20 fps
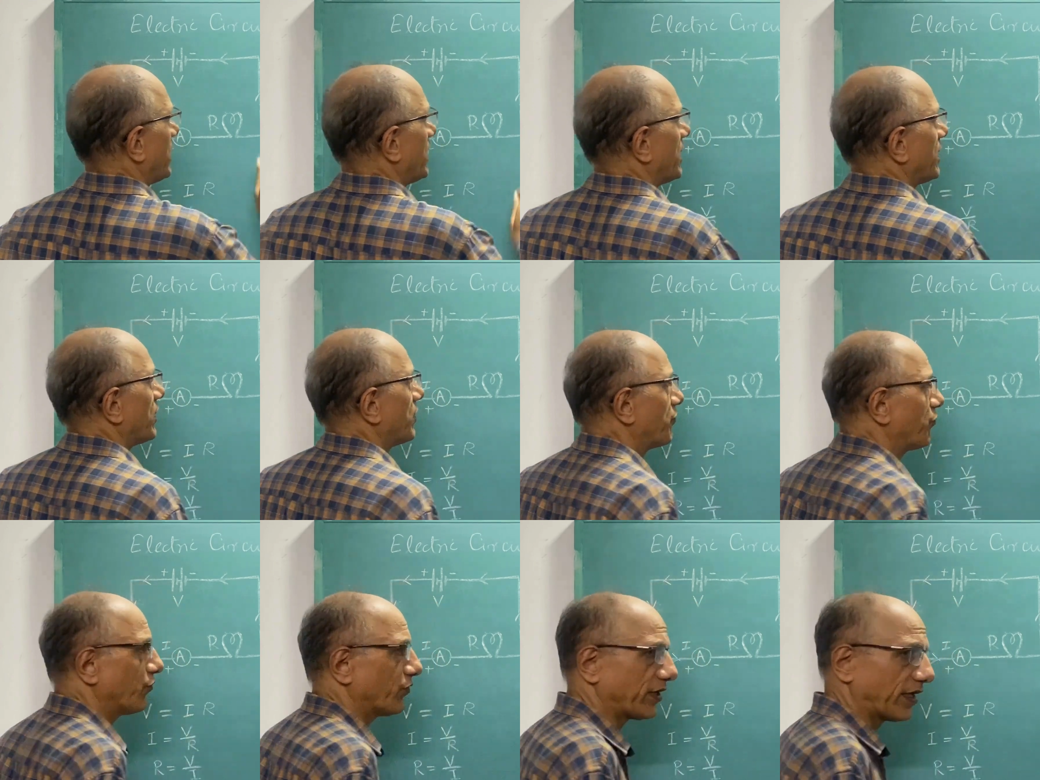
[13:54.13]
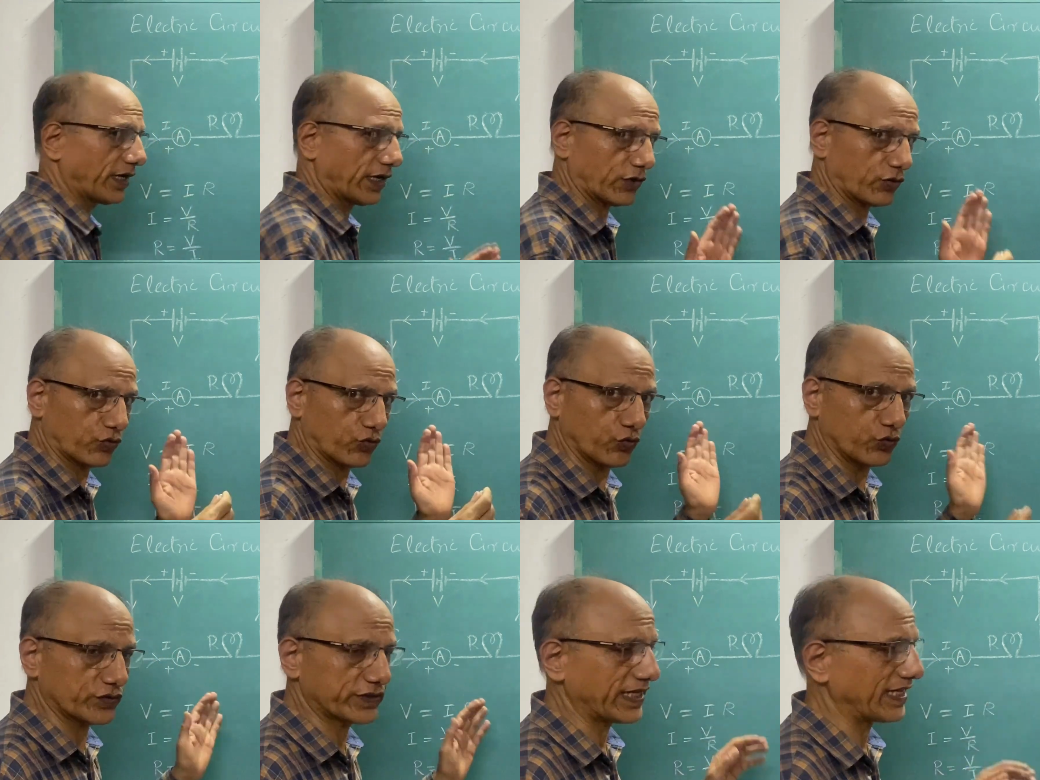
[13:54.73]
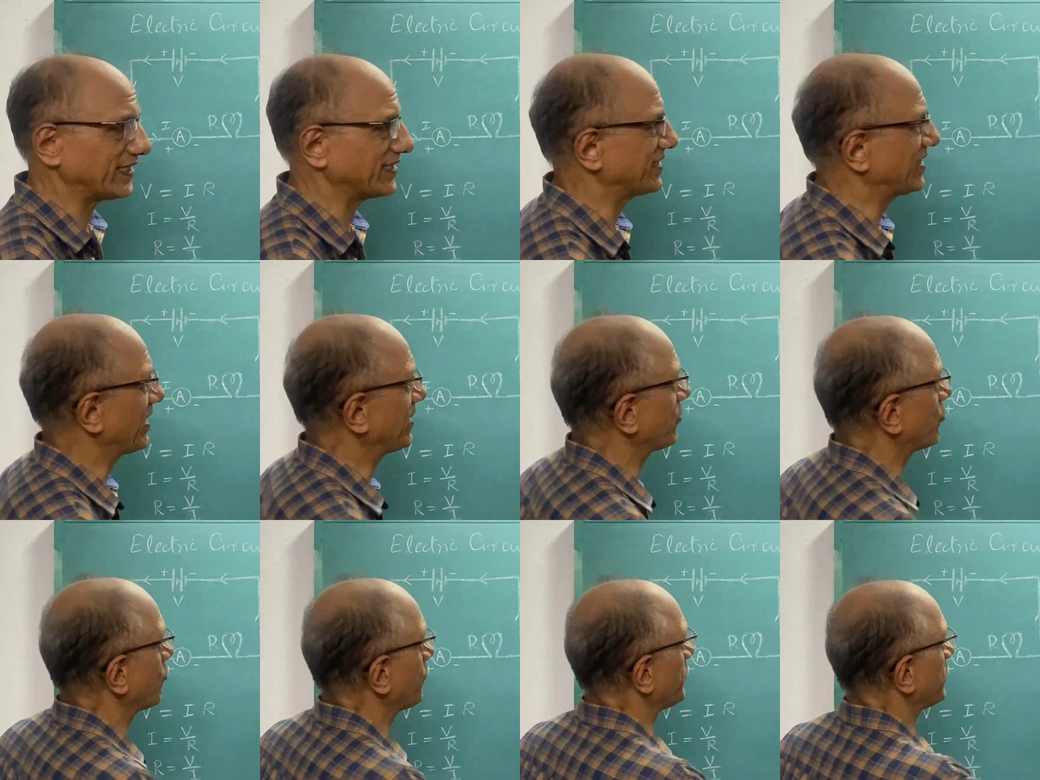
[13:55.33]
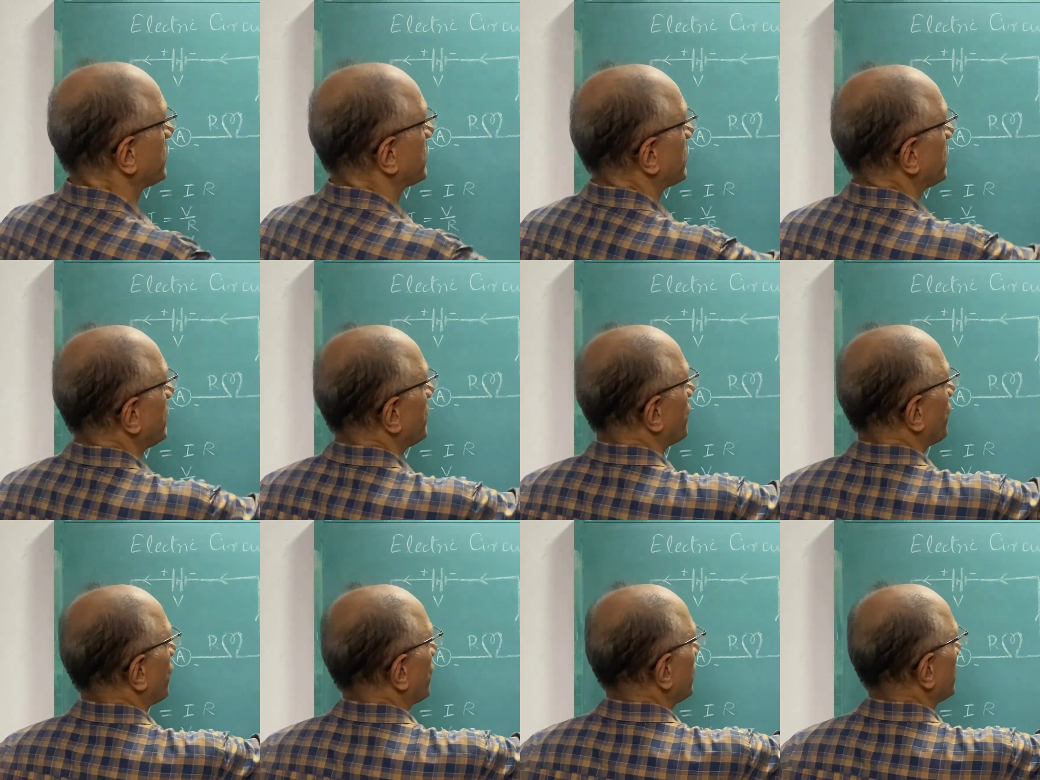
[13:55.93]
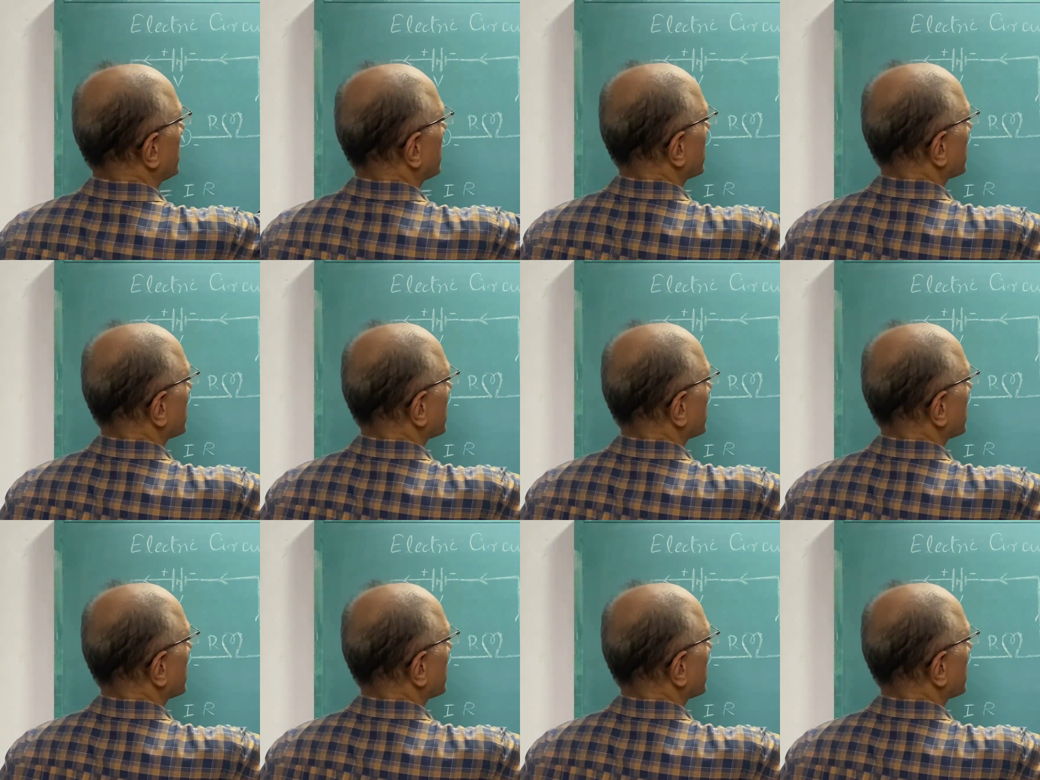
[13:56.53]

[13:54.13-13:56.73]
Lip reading: If you connect two cells, then it will be 3 volt.